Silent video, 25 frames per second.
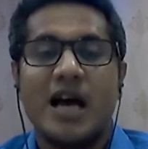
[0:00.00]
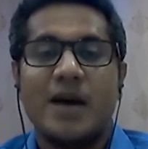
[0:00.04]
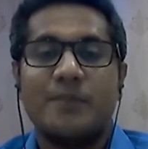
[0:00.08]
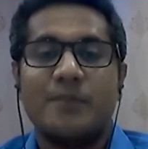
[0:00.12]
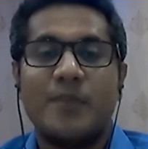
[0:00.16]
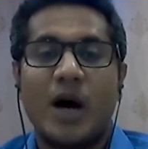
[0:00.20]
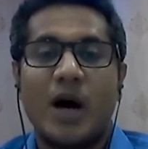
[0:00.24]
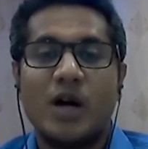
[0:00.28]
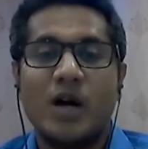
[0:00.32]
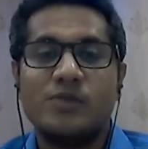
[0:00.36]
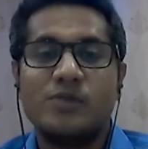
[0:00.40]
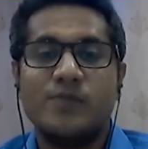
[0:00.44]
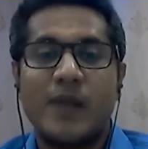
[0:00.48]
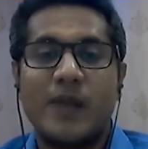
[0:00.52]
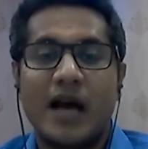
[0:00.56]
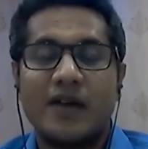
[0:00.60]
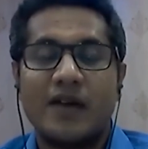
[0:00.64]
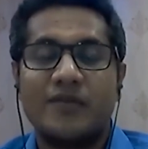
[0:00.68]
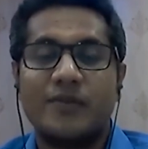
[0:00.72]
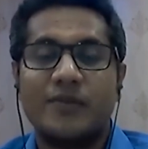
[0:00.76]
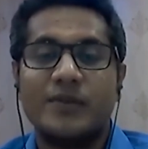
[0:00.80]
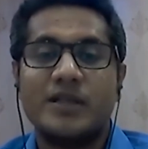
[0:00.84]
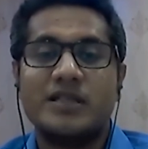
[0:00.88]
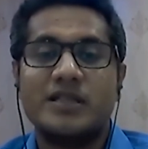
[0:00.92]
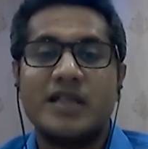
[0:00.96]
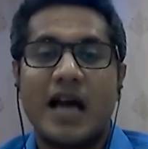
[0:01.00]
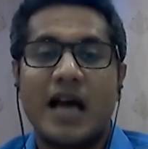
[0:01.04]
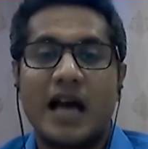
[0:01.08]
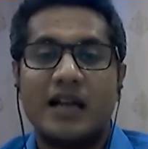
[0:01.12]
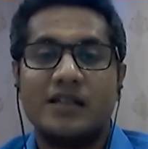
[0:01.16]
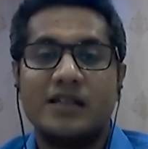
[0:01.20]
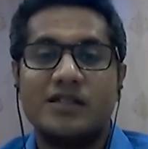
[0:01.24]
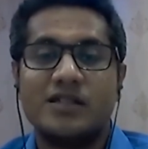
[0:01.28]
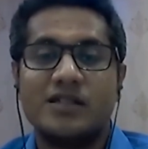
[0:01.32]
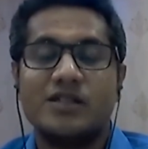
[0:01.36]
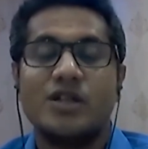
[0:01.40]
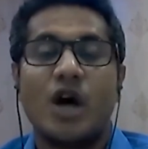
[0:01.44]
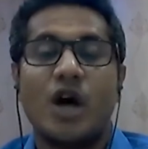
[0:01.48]
bounce back from the
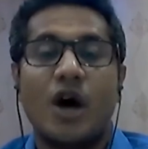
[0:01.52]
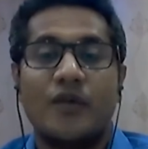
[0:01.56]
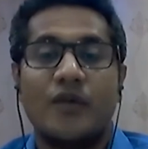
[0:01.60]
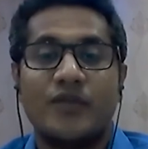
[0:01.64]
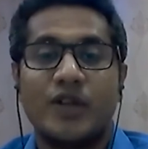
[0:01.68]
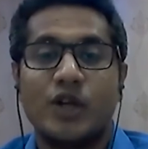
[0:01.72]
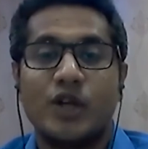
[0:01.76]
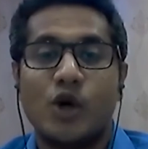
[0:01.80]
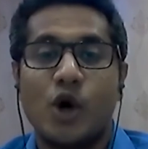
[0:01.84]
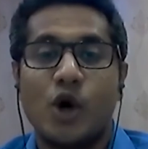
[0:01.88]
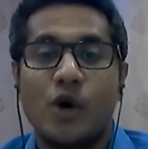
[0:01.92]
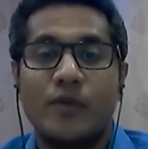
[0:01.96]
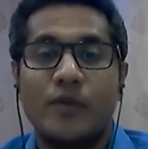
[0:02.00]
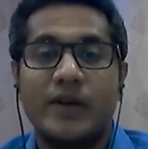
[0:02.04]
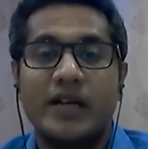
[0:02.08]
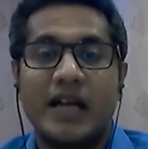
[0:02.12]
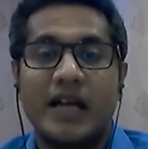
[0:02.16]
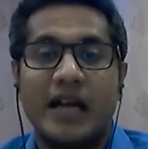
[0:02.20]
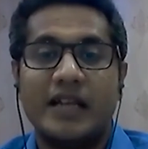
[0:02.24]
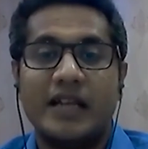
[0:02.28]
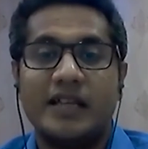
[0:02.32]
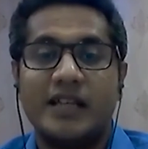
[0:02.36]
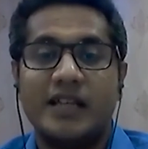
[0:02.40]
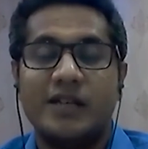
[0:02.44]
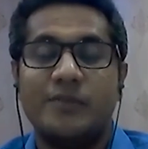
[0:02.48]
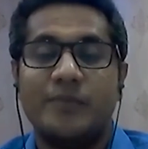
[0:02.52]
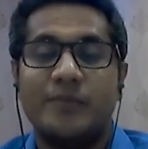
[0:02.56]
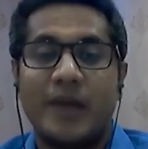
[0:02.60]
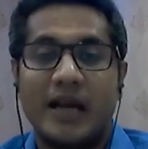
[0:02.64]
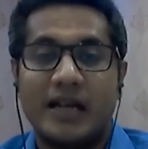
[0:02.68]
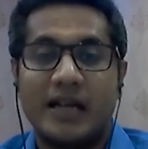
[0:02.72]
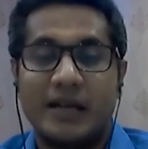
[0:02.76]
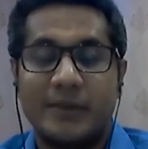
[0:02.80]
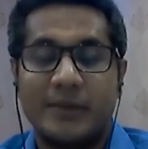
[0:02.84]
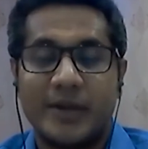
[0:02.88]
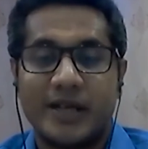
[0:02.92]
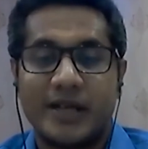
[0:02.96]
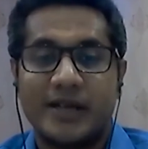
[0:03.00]
challenges of the COVID-19
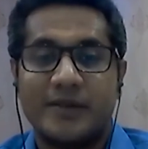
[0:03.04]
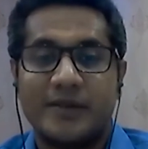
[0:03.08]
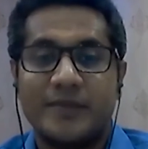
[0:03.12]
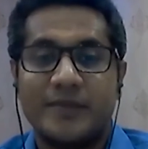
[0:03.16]
pandemic.